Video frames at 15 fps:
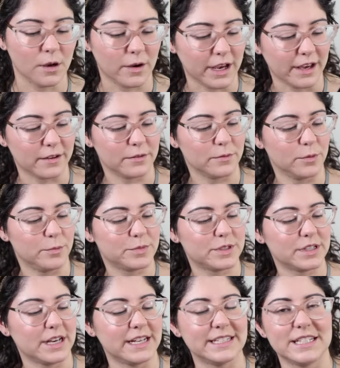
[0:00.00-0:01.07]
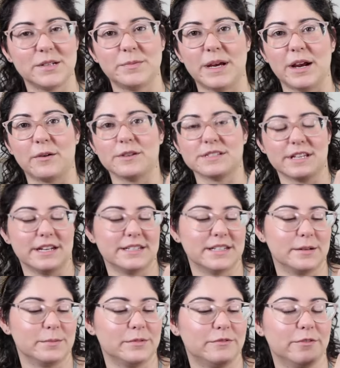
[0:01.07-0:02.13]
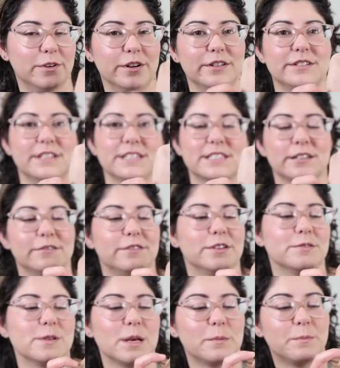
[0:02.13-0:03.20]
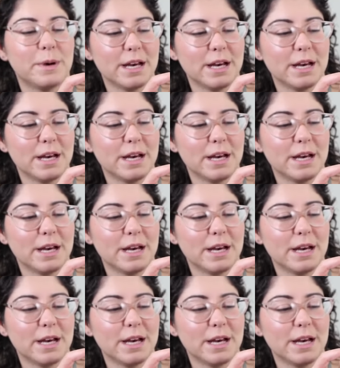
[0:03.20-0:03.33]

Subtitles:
Okay, oops, I did it backwards than I did it before, so that's confusing.